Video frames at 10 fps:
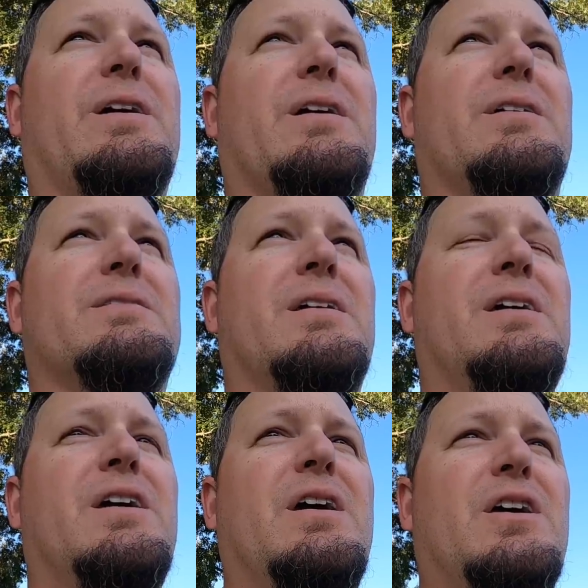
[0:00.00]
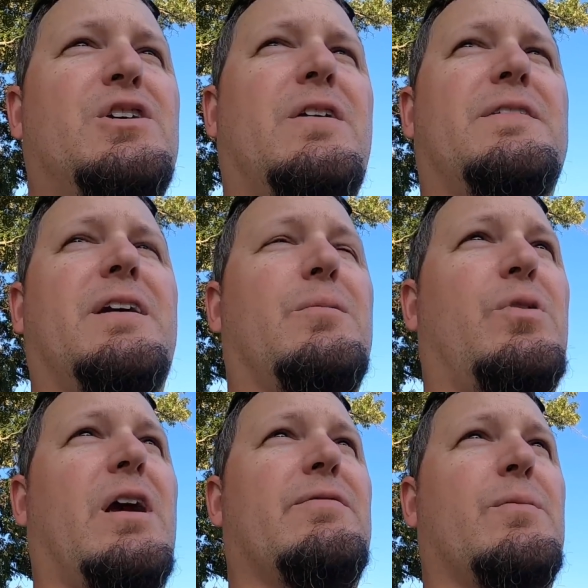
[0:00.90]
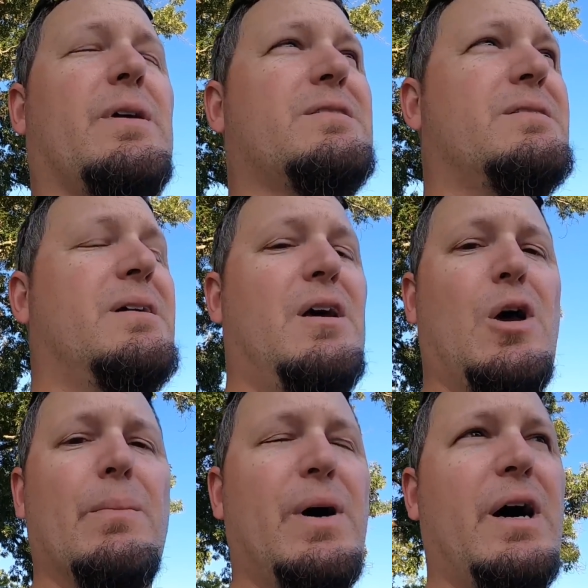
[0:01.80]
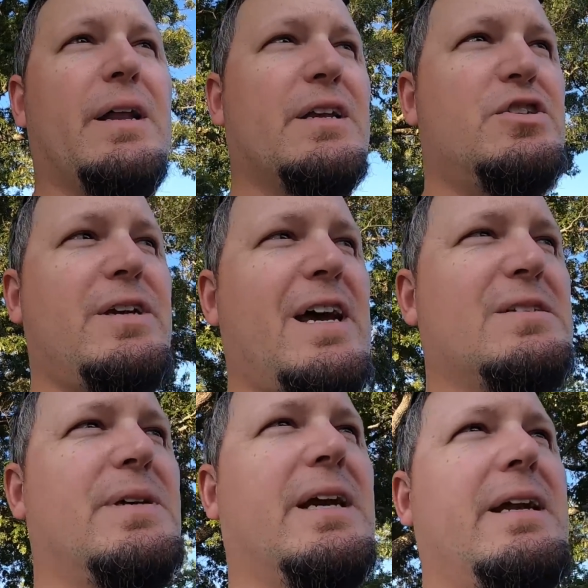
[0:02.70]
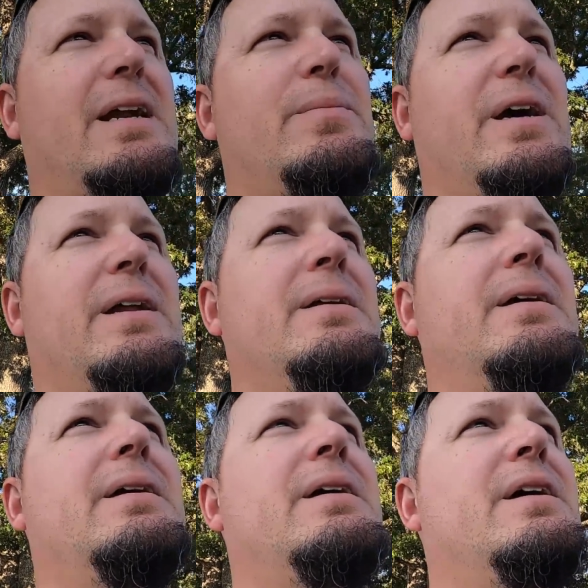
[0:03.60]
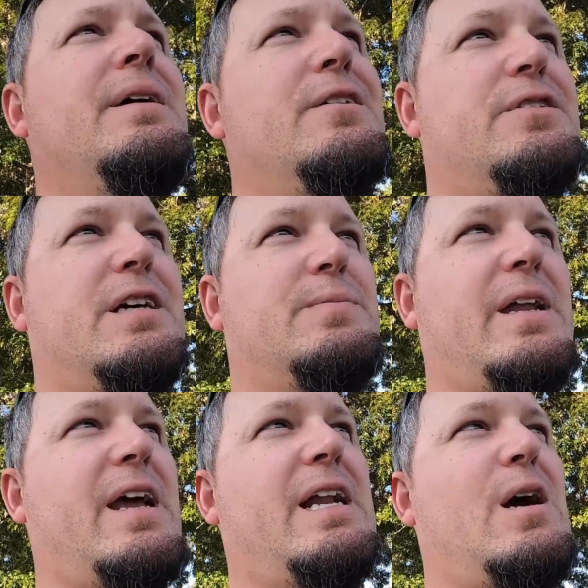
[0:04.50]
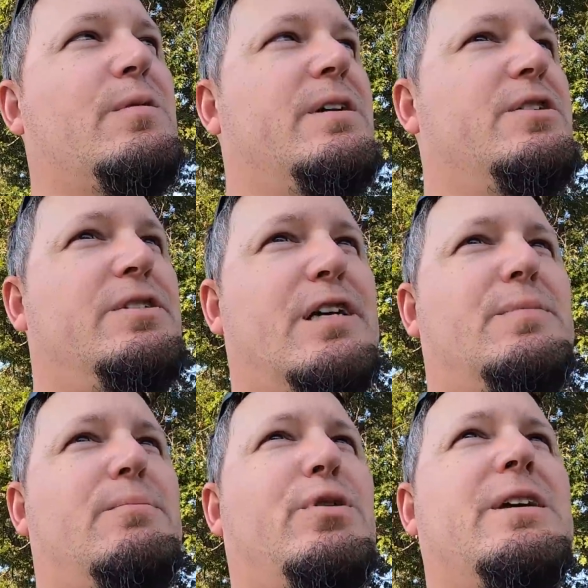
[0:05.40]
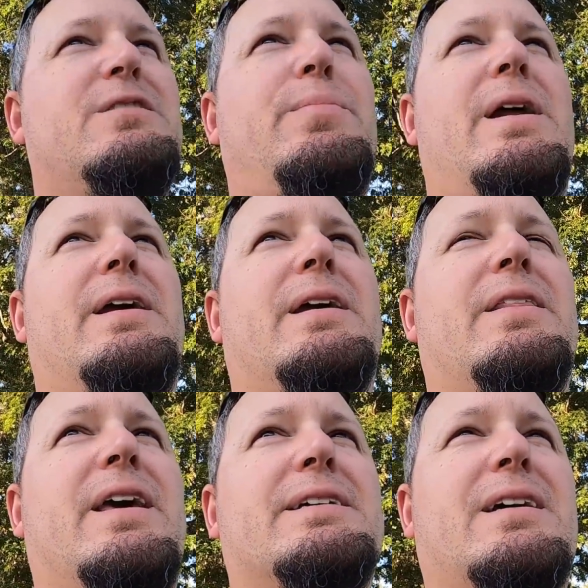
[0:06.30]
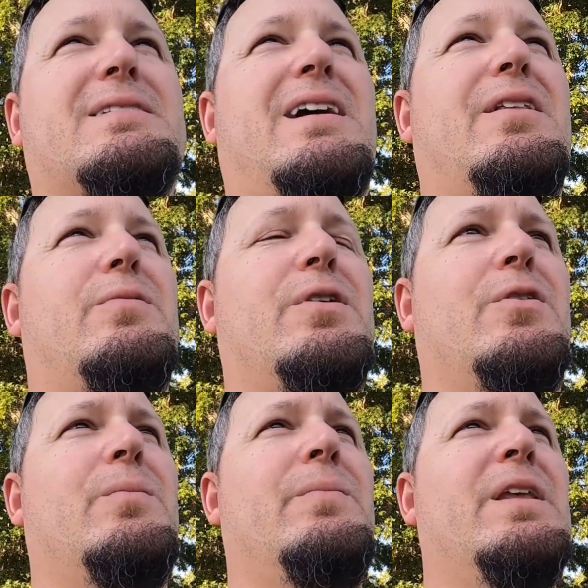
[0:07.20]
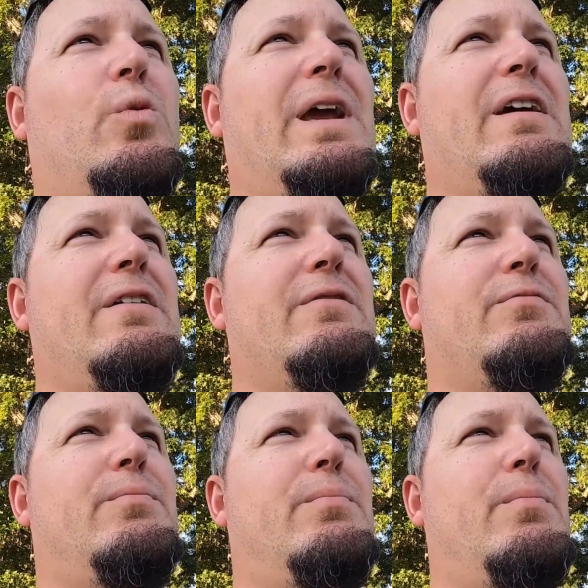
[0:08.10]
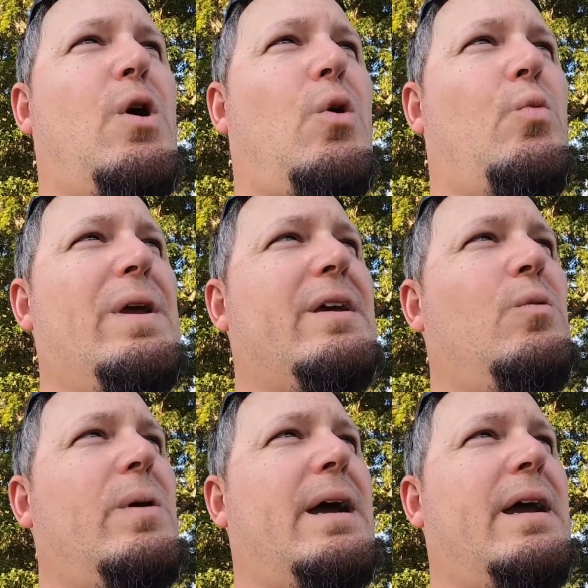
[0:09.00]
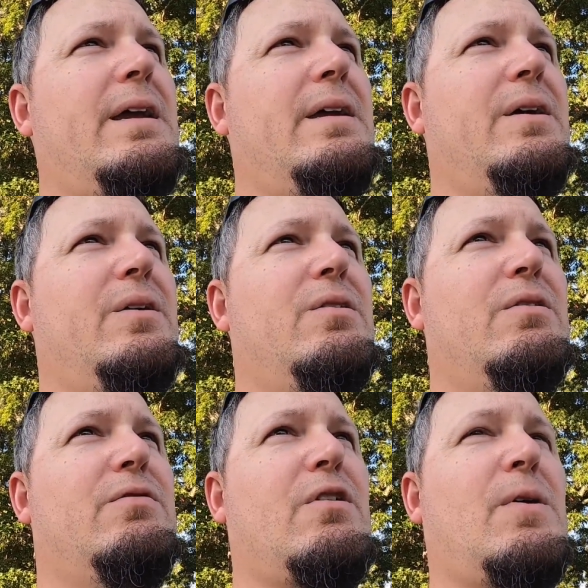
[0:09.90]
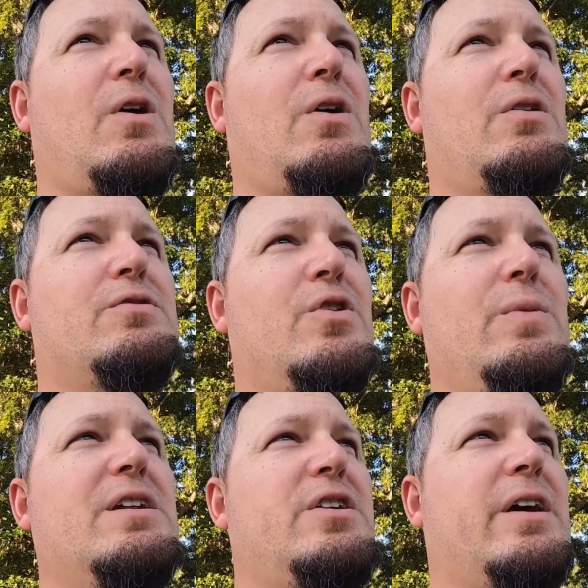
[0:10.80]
it because she'll have to take a break from us. But she has been getting out of bed. She has been hanging out with us. She has been participating in things outside of the room. We're a week away from her 2-week